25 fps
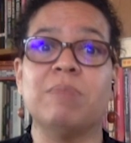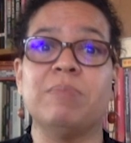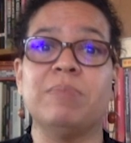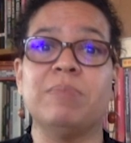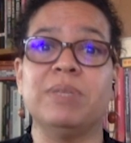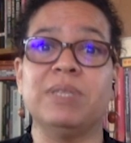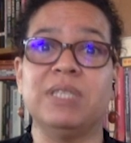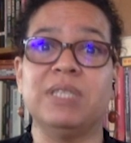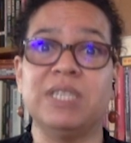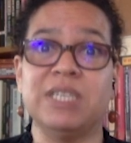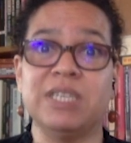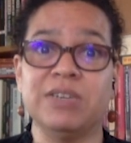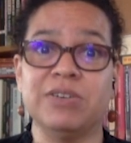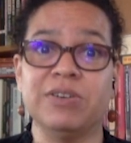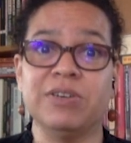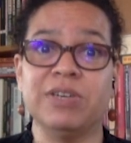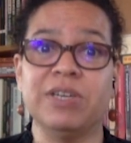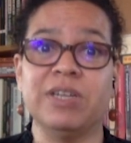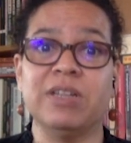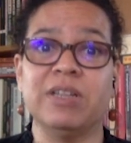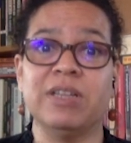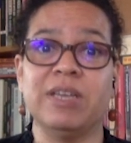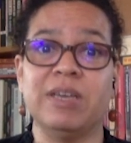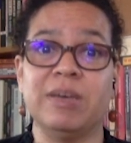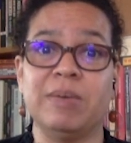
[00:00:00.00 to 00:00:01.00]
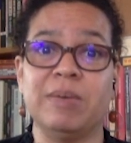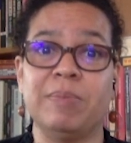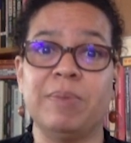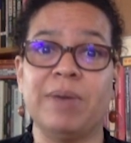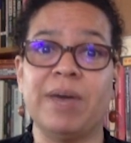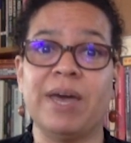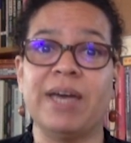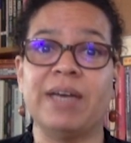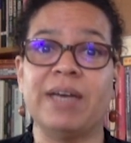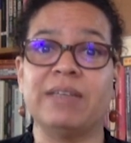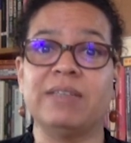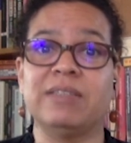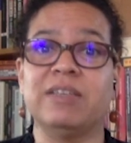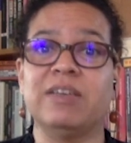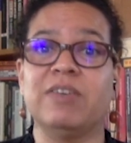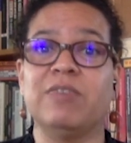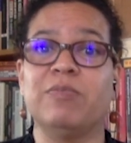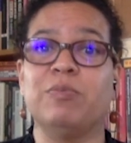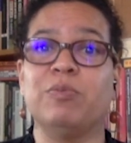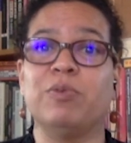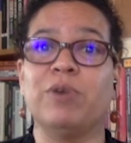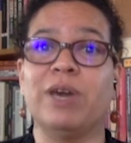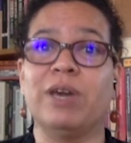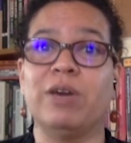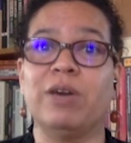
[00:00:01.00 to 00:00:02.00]
material impacts of
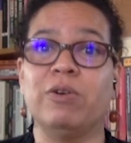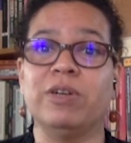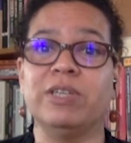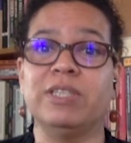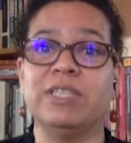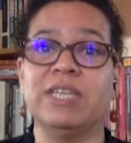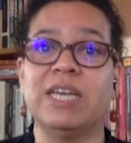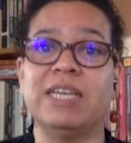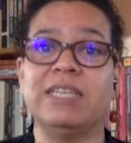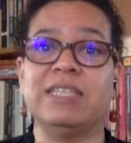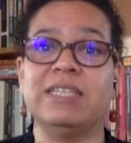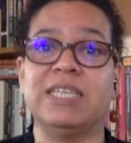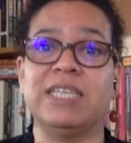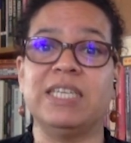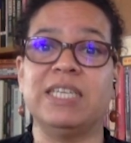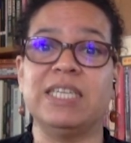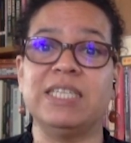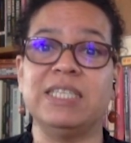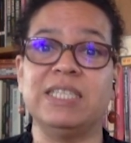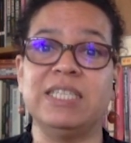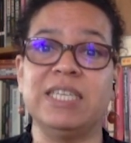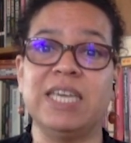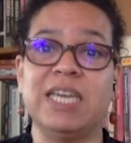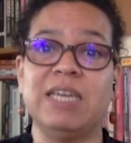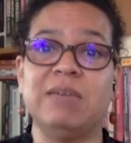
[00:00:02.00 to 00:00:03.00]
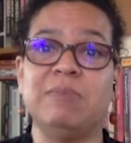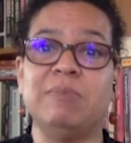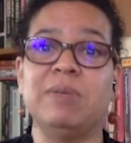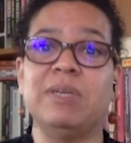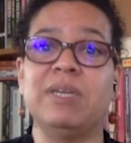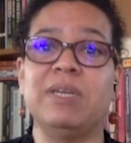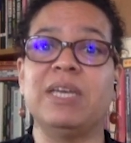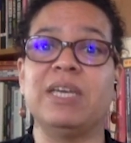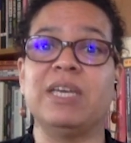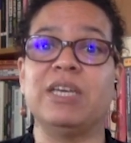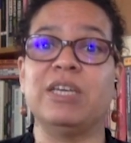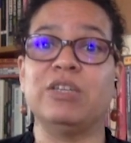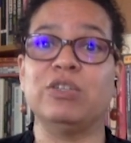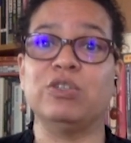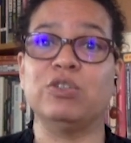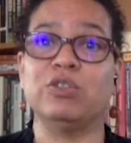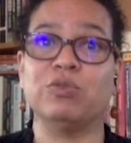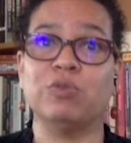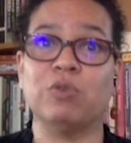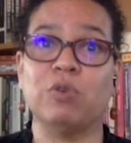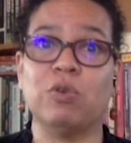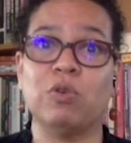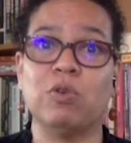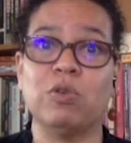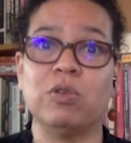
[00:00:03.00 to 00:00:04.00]
prioritizing containment and
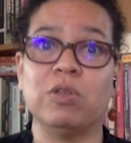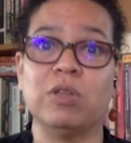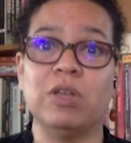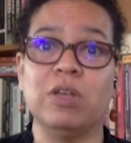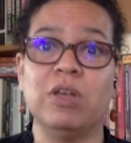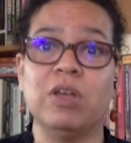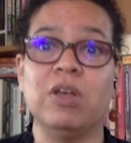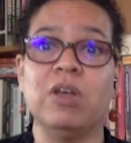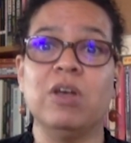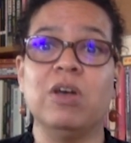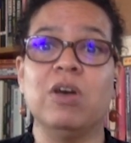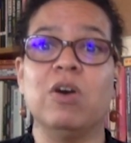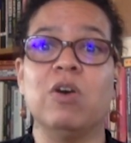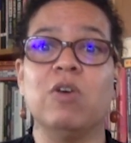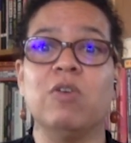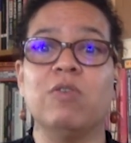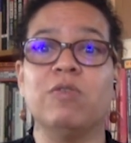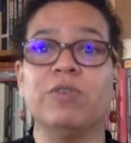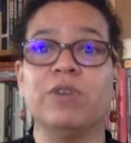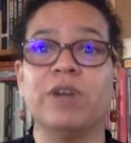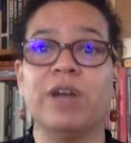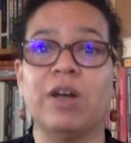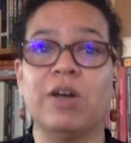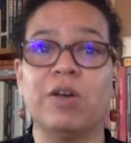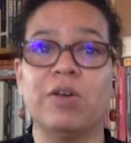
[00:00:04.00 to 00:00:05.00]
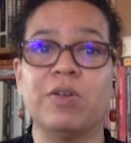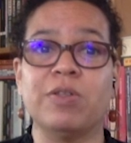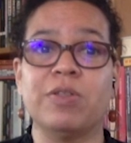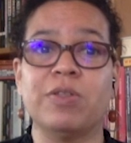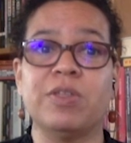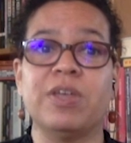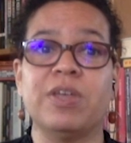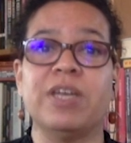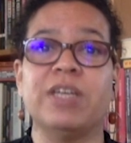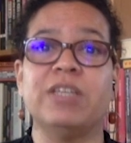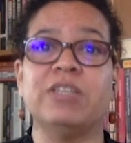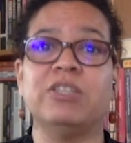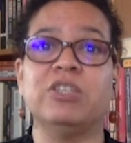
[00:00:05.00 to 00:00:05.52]
control over health and